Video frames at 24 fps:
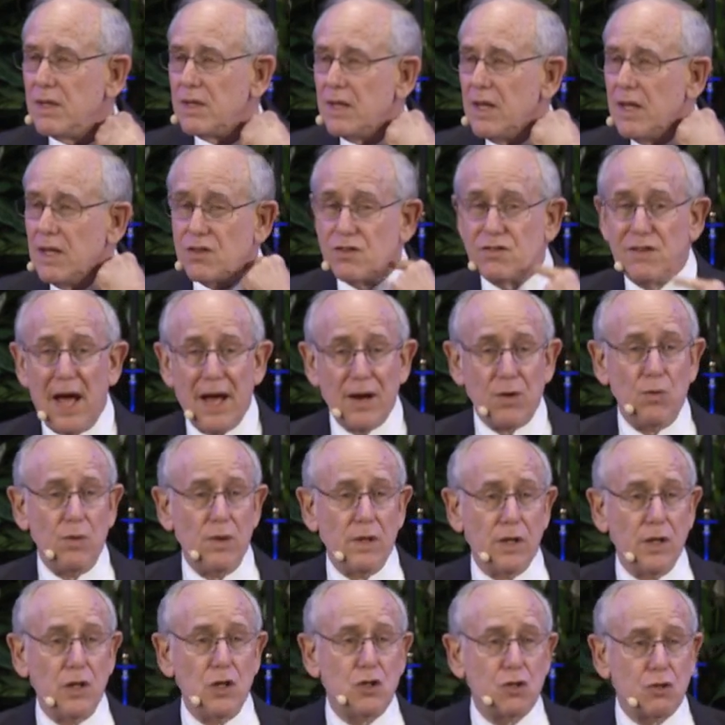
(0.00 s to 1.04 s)
it's not
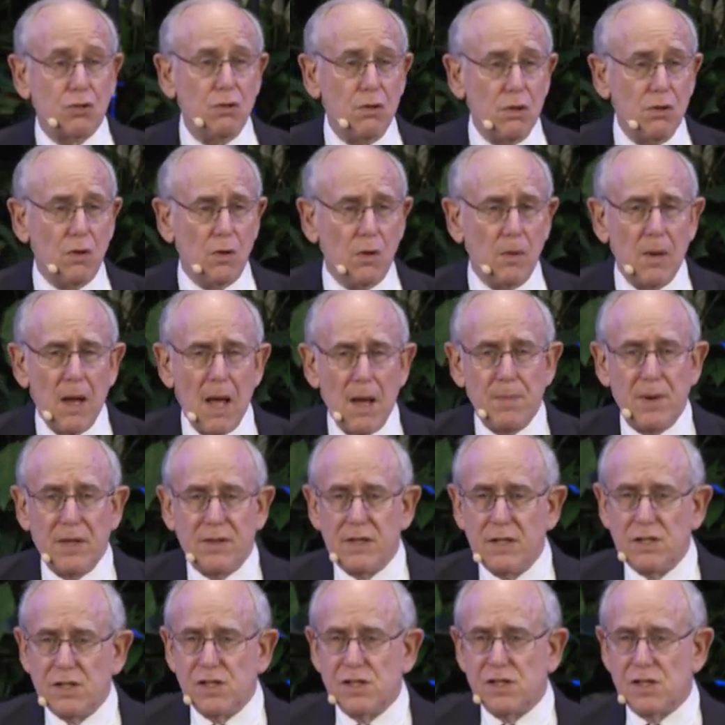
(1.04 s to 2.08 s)
really true, but
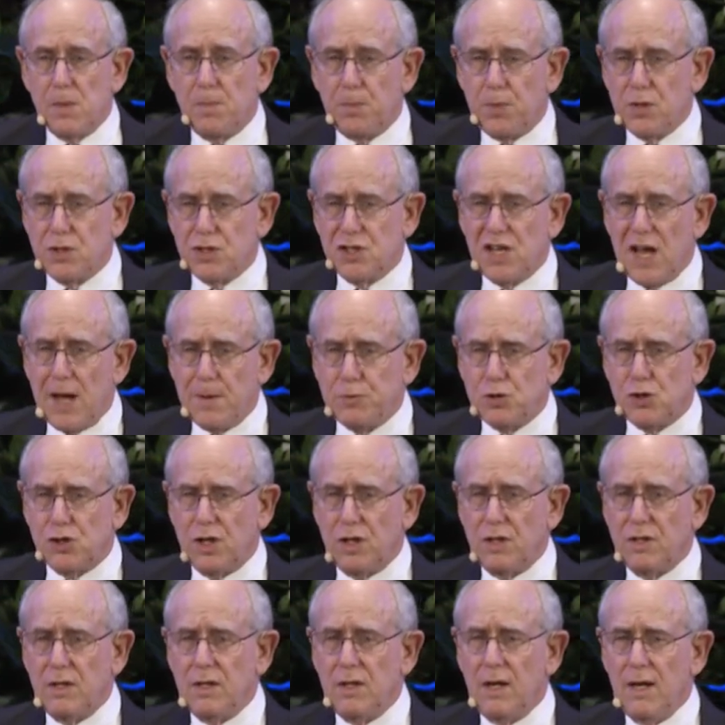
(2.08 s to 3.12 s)
this is the
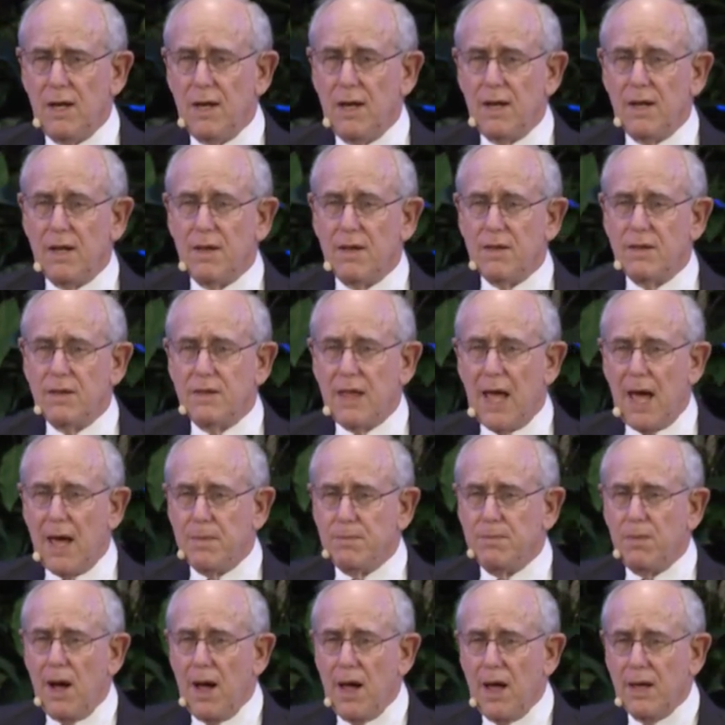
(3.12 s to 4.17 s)
perception that
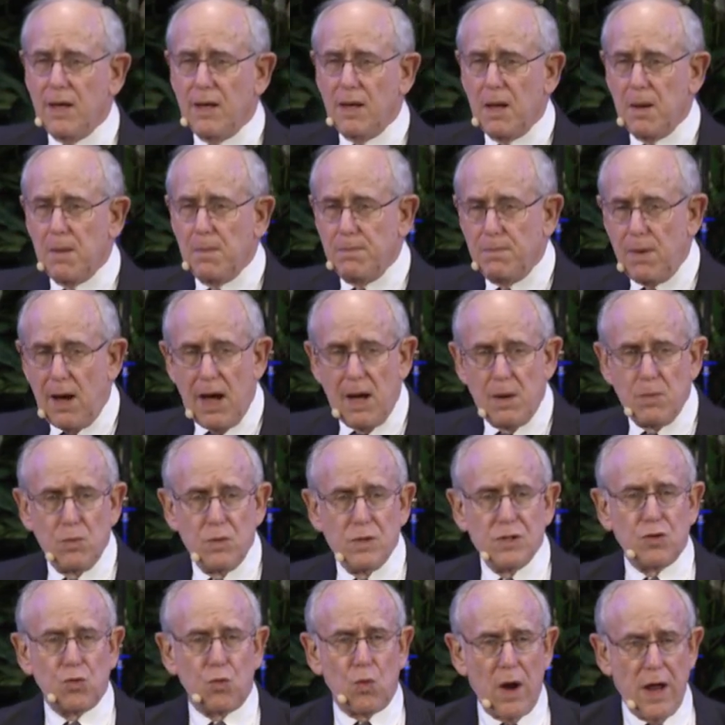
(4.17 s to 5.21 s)
my mom
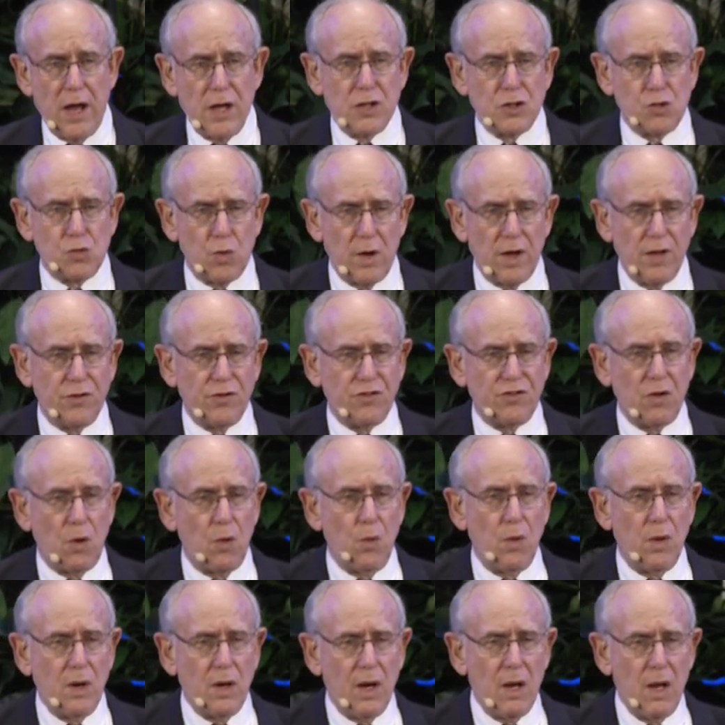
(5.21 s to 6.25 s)
was raised with.
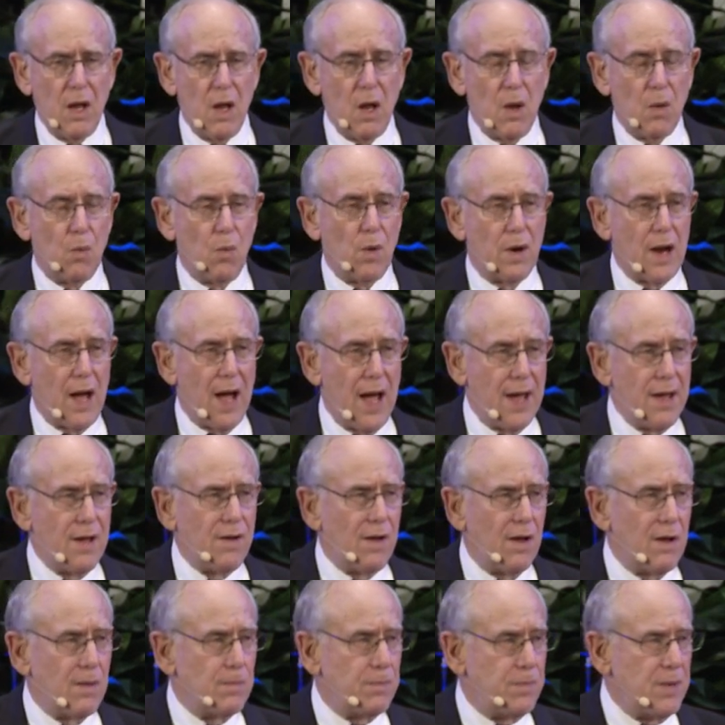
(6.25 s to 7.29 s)
So when I
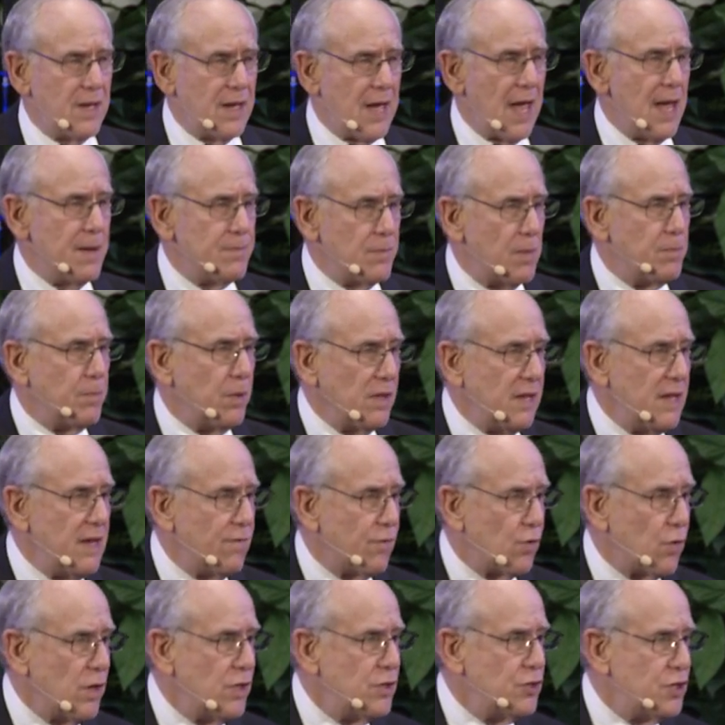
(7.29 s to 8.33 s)
became a
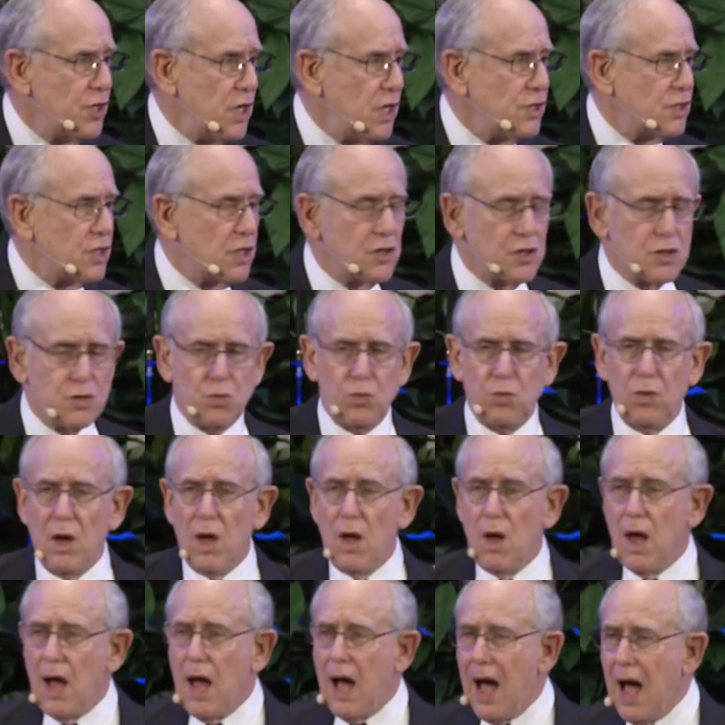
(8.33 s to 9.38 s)
believer in Jesus,
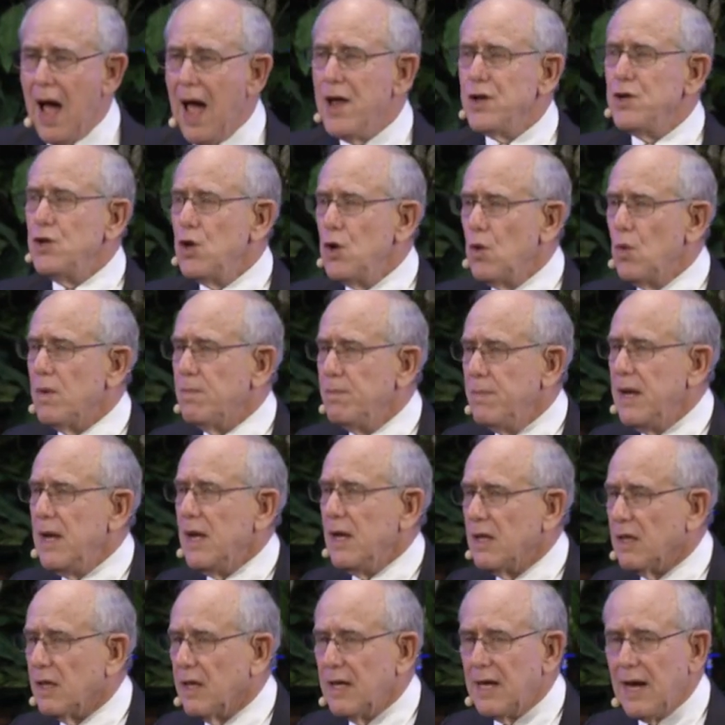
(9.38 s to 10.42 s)
I knew
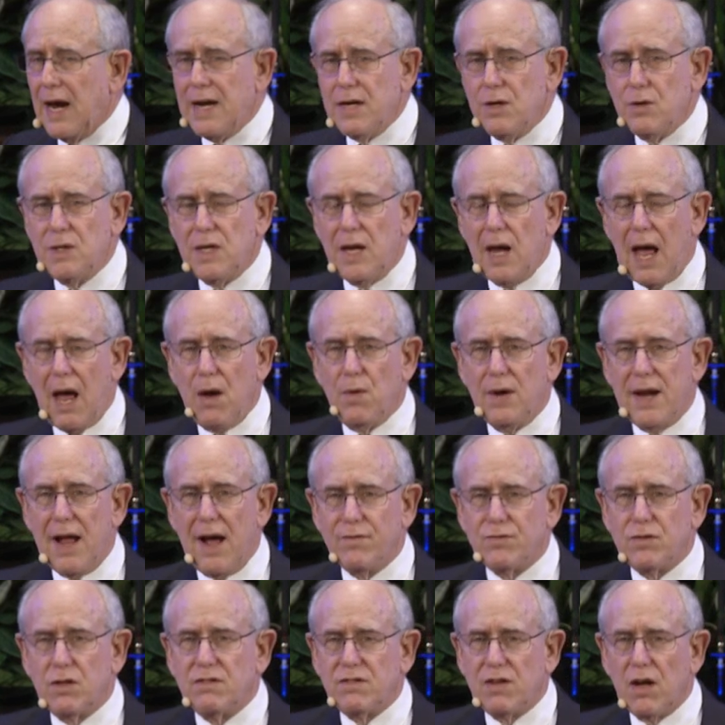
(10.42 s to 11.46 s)
immediately I would
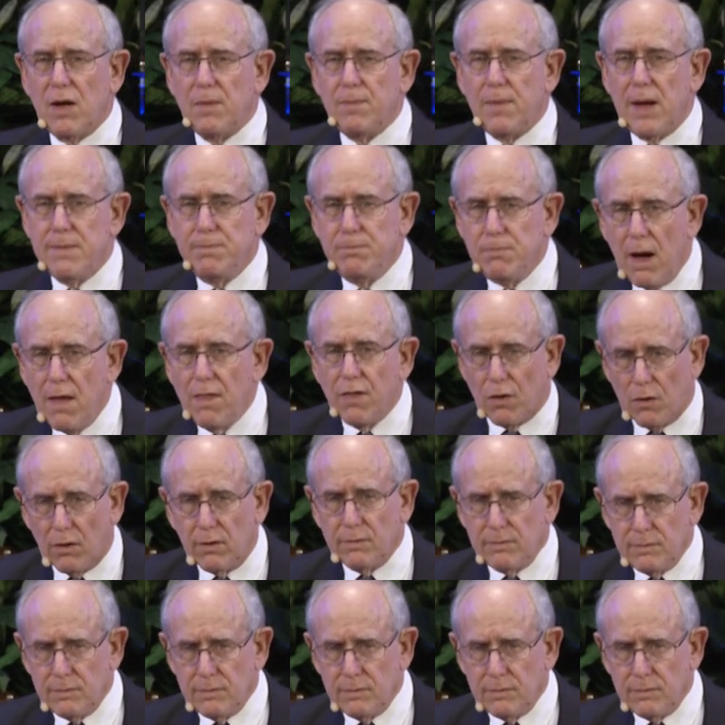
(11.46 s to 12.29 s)
have to tell my mother.